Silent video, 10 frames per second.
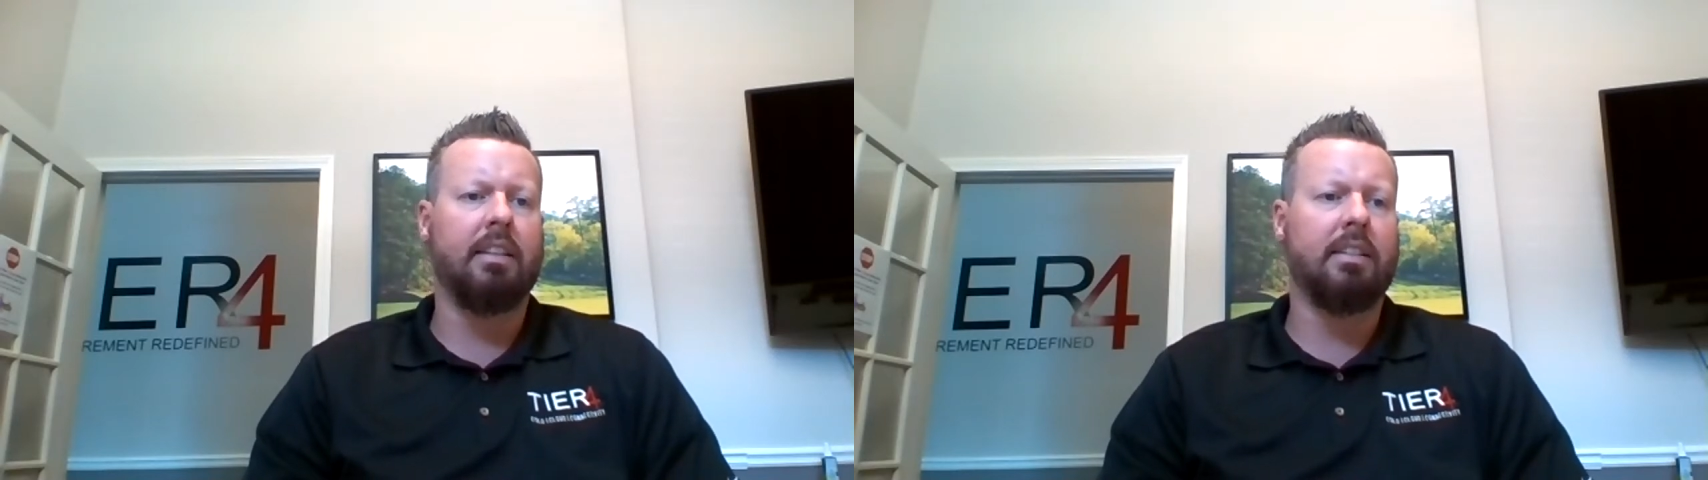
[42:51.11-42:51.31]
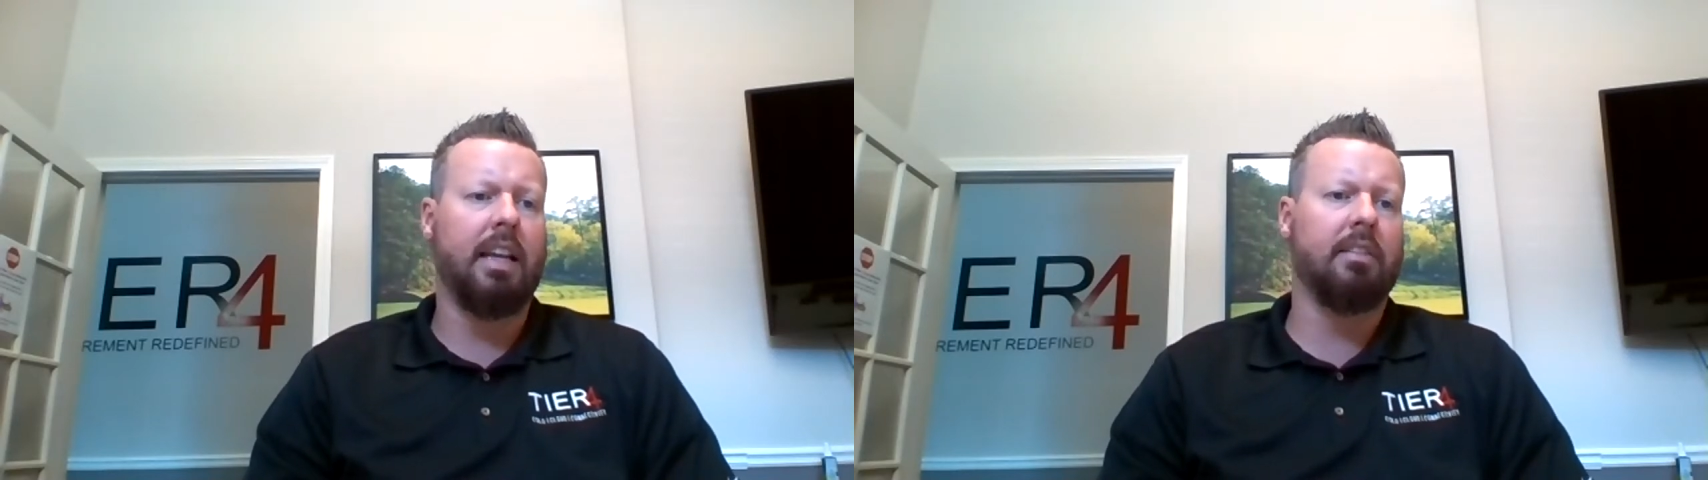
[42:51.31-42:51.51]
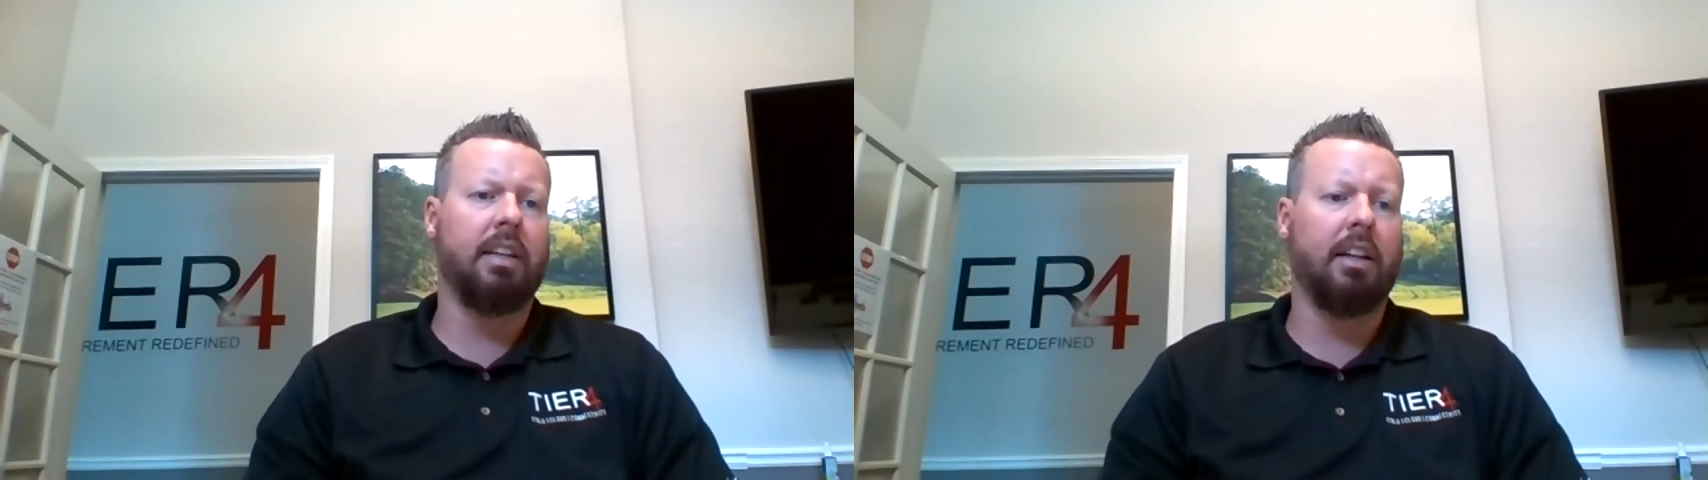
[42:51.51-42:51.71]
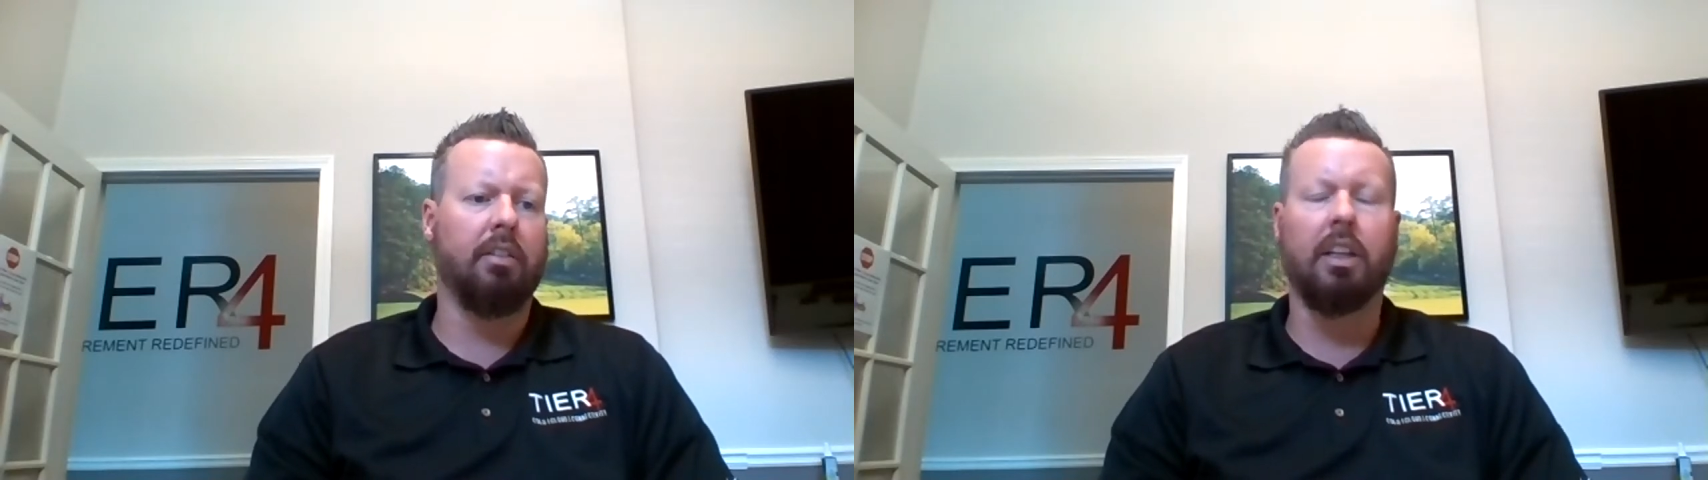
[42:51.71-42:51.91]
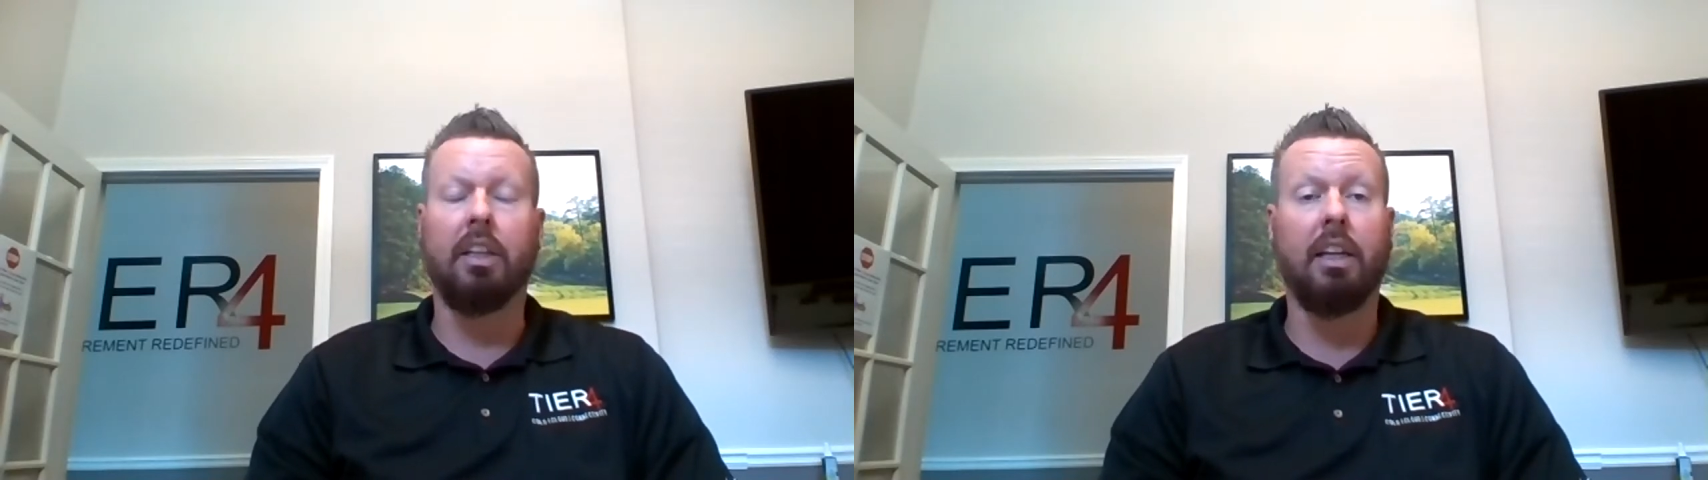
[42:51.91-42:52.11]
this sounds like a
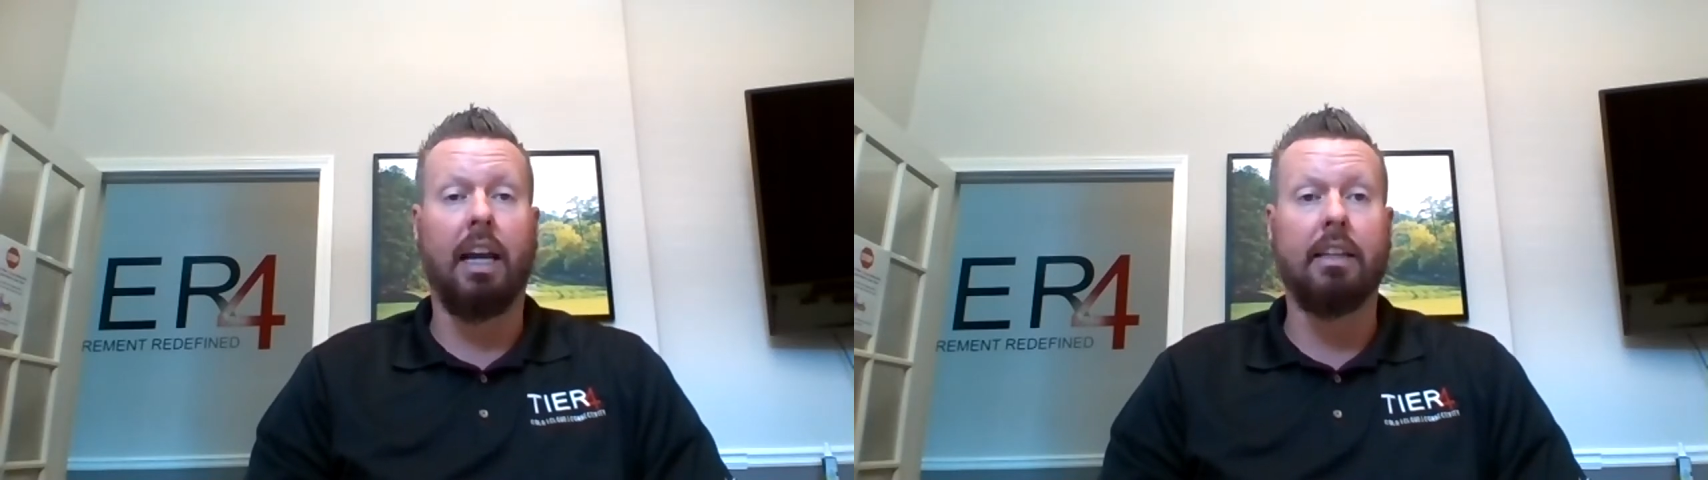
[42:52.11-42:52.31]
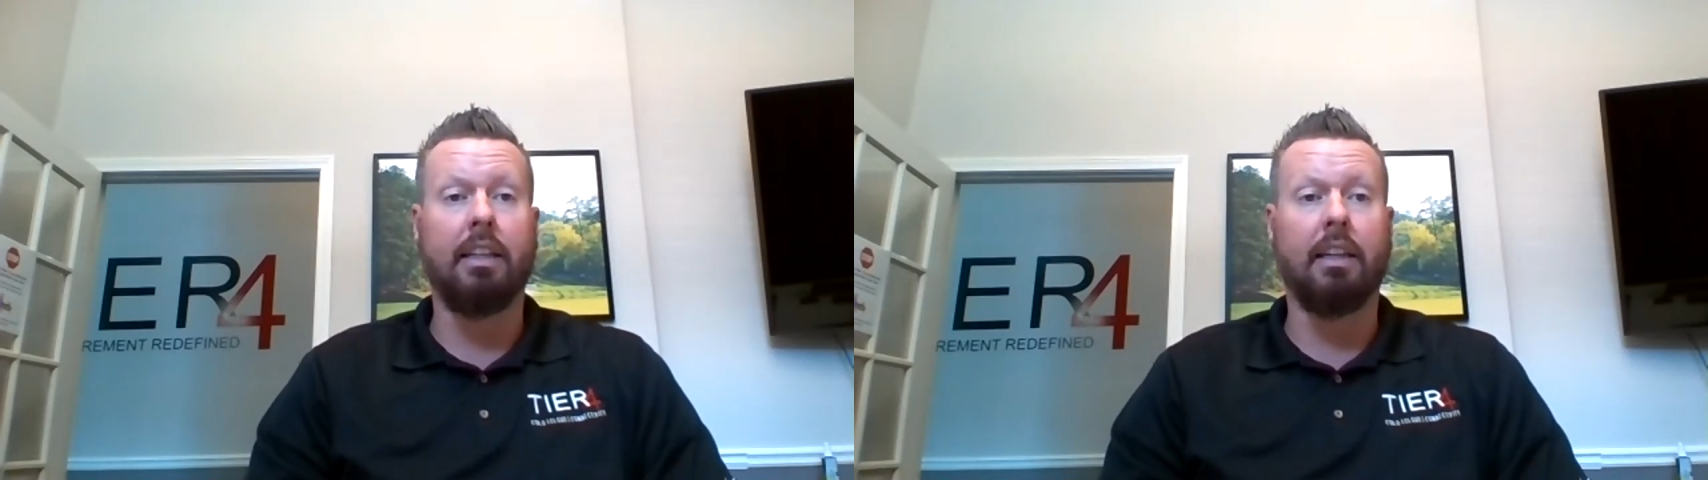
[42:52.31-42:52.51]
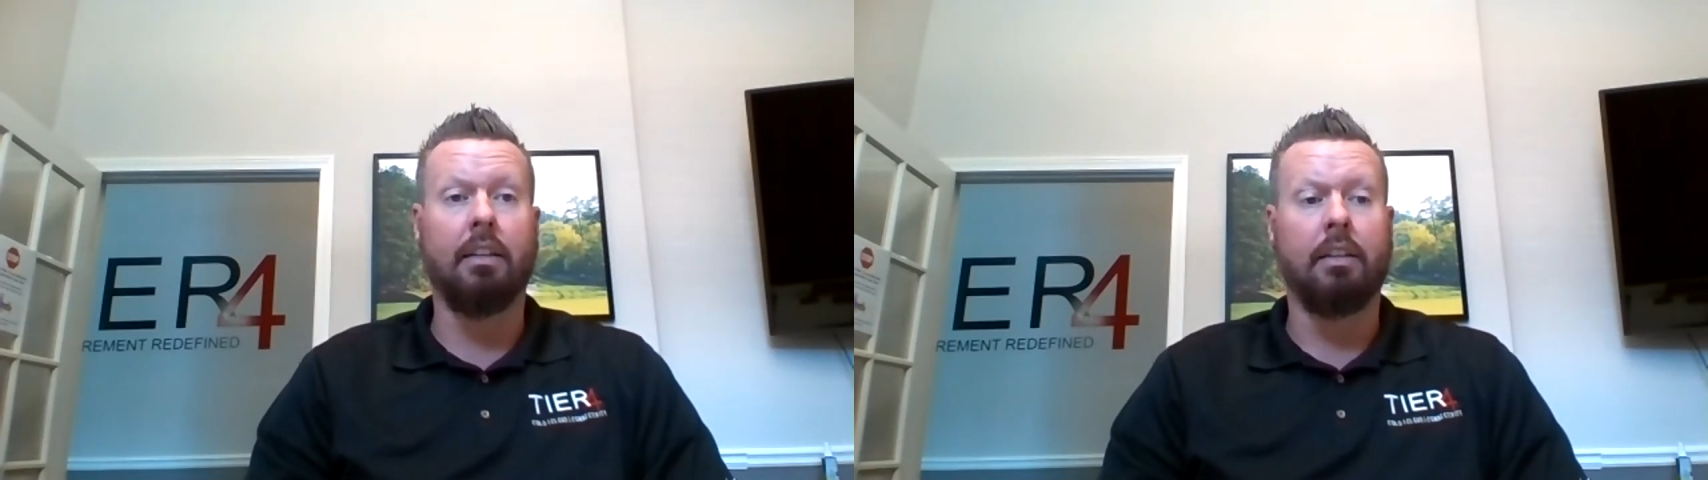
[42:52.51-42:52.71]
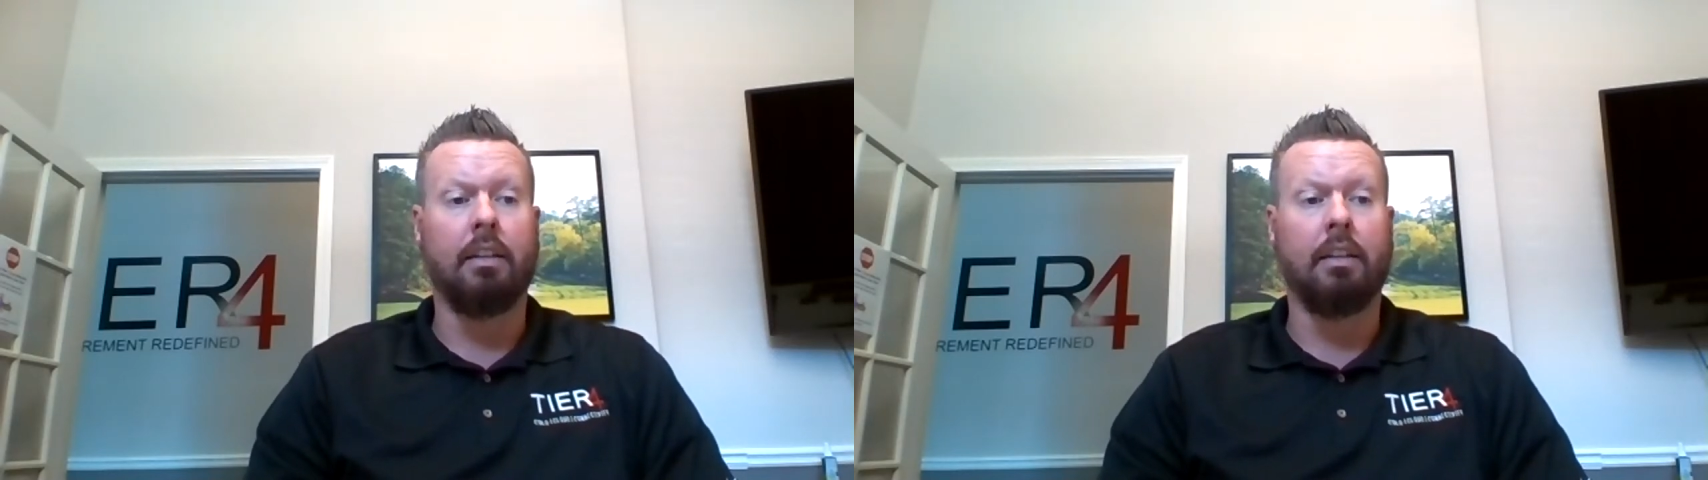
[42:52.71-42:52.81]
really good idea.